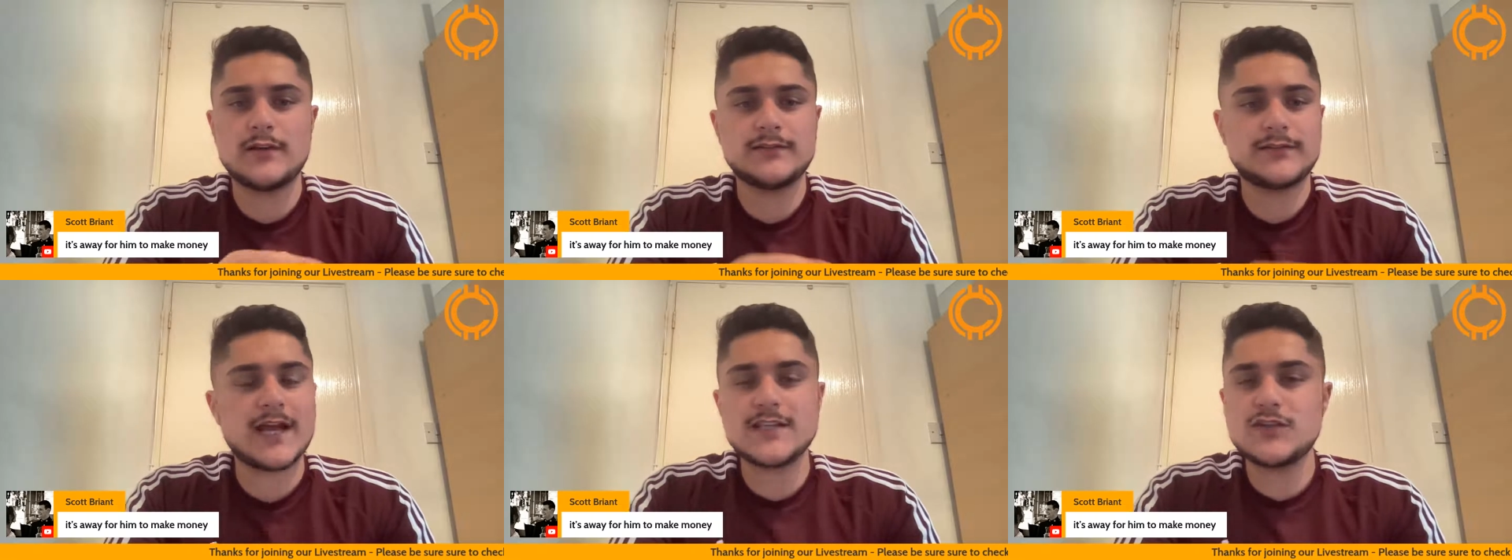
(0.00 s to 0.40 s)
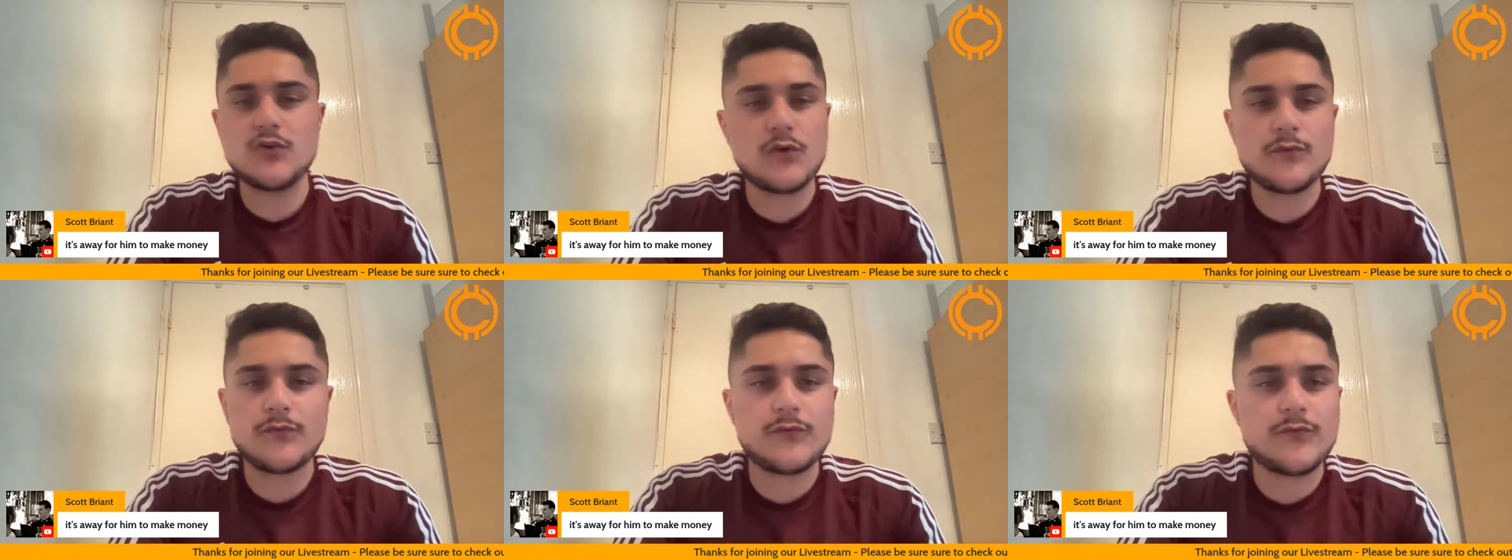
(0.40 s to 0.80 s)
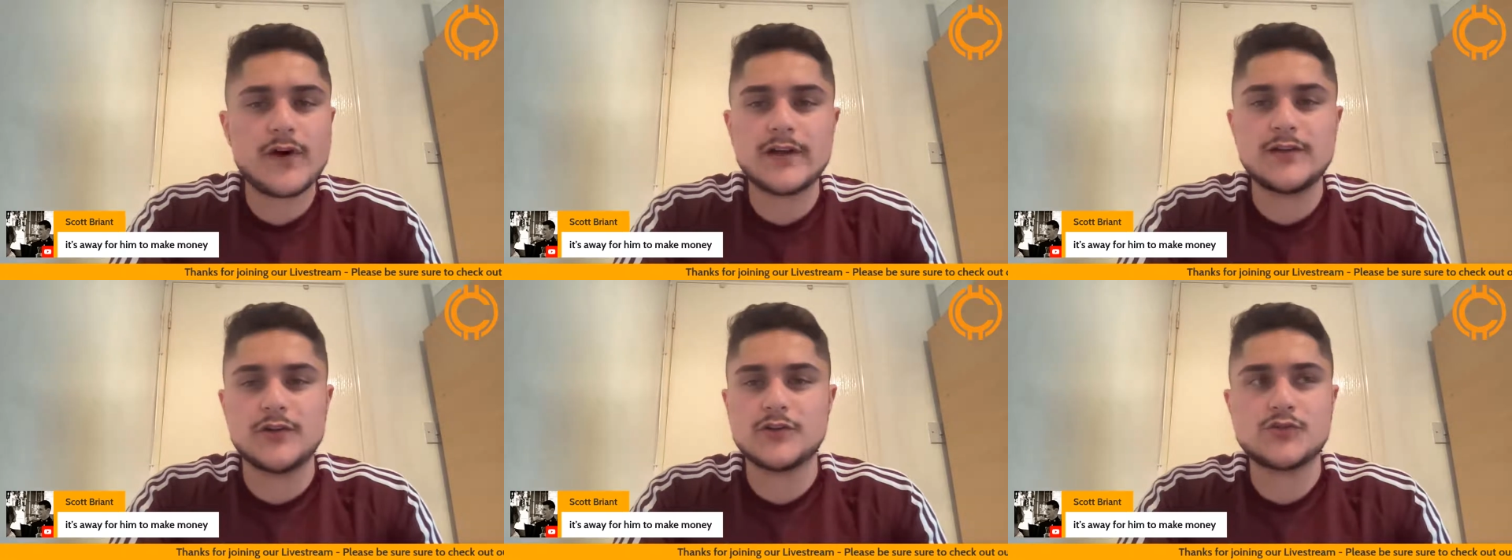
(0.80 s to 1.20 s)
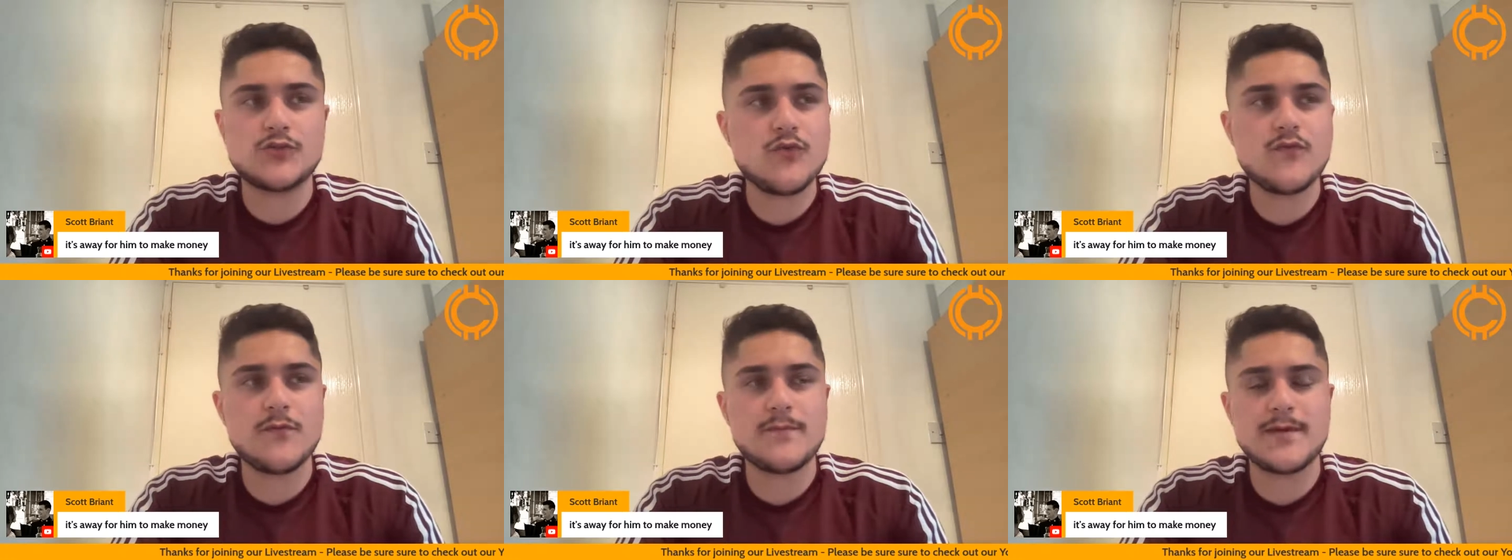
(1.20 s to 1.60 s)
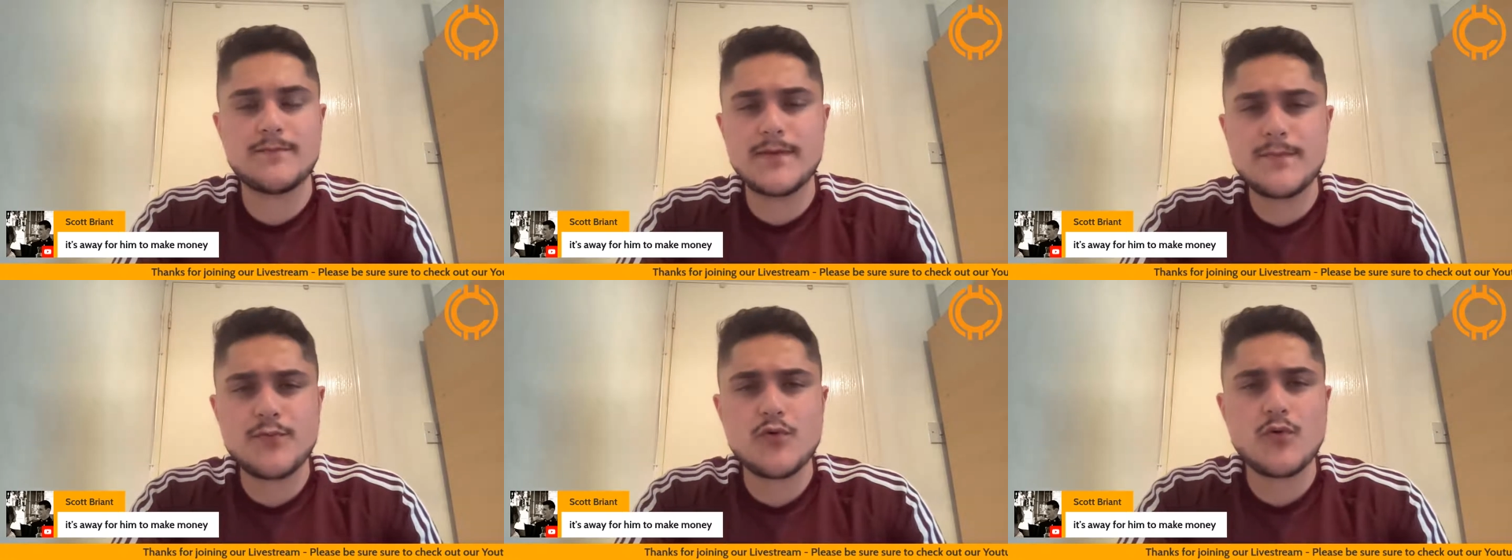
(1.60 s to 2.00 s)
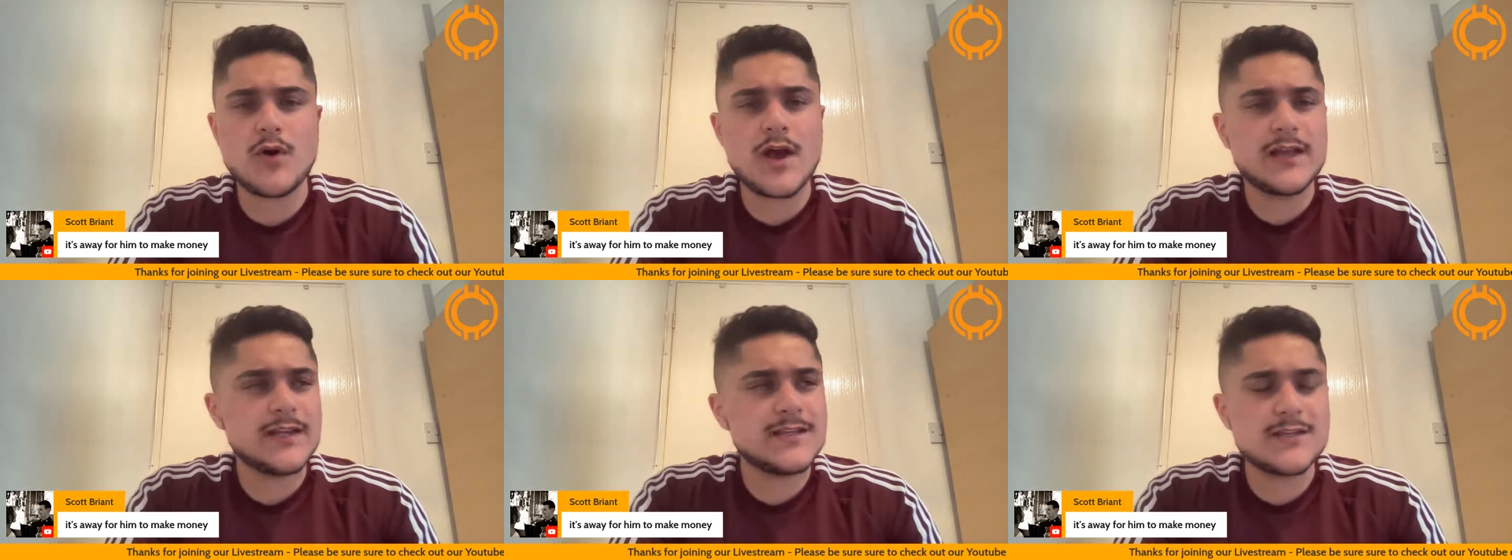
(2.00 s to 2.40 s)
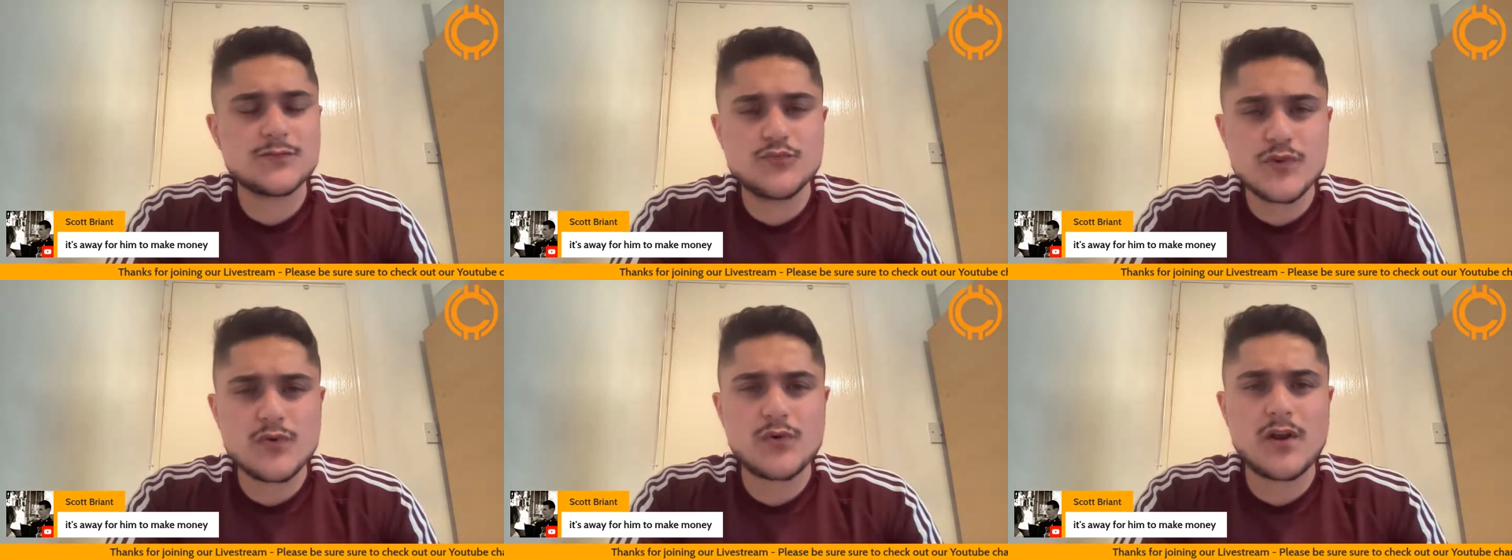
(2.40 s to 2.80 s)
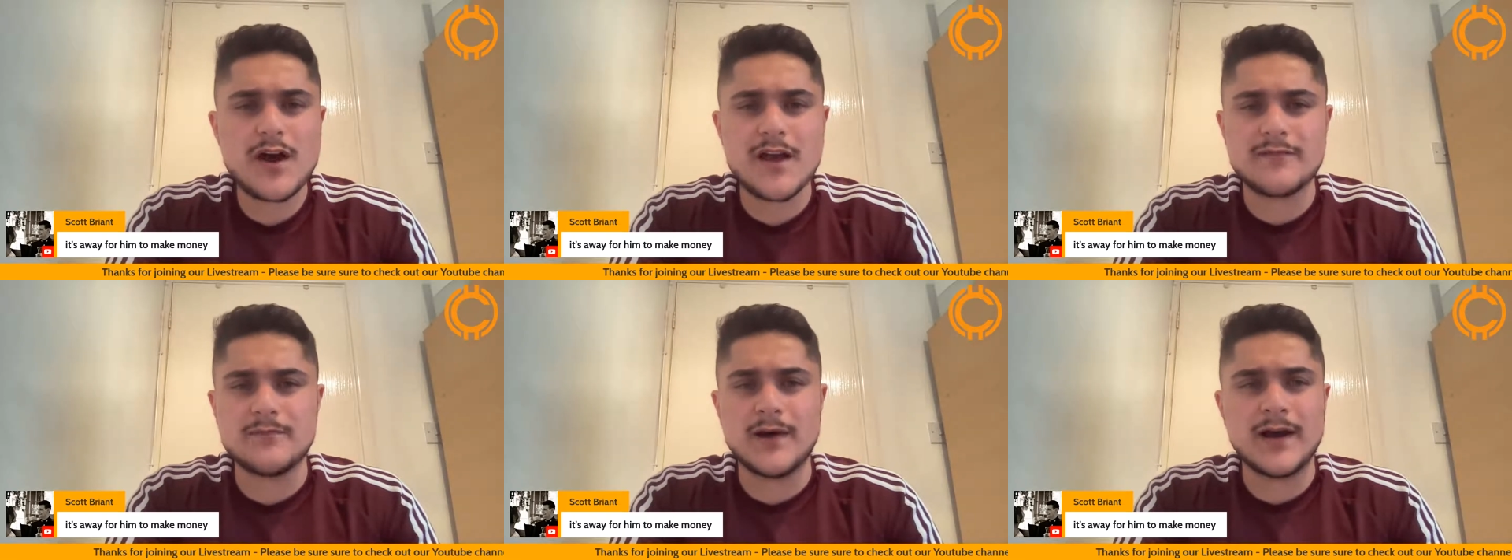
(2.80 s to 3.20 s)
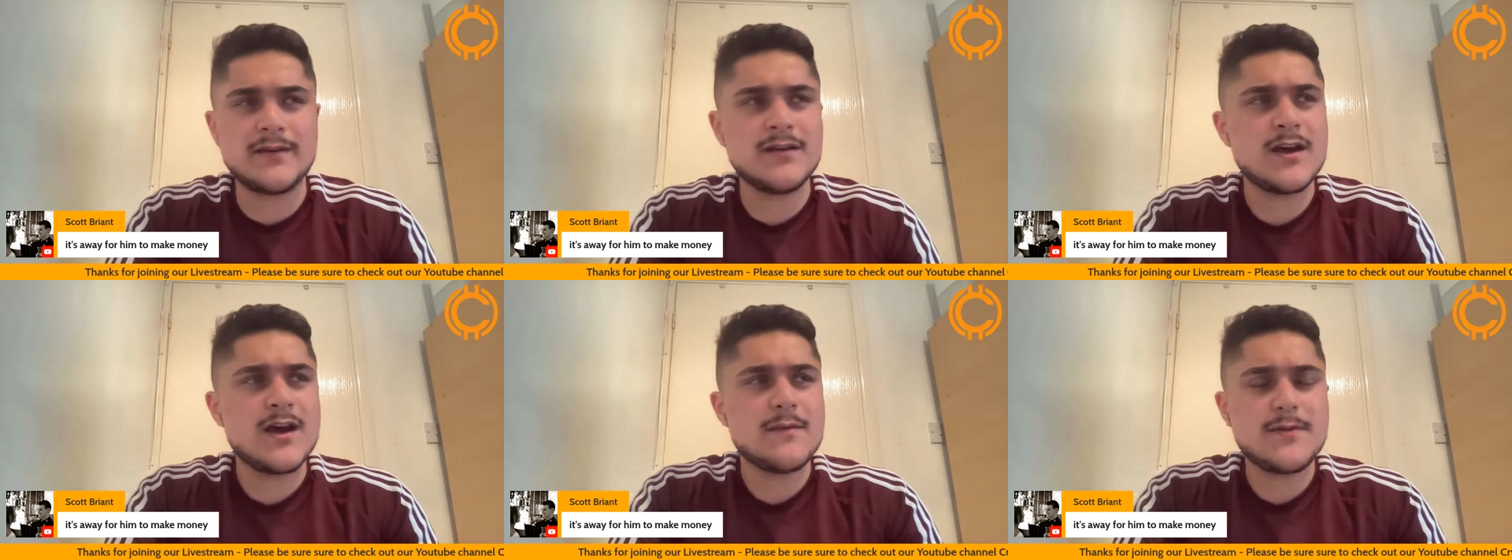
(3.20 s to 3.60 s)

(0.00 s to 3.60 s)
That is not fun at all for people. This is real life, man.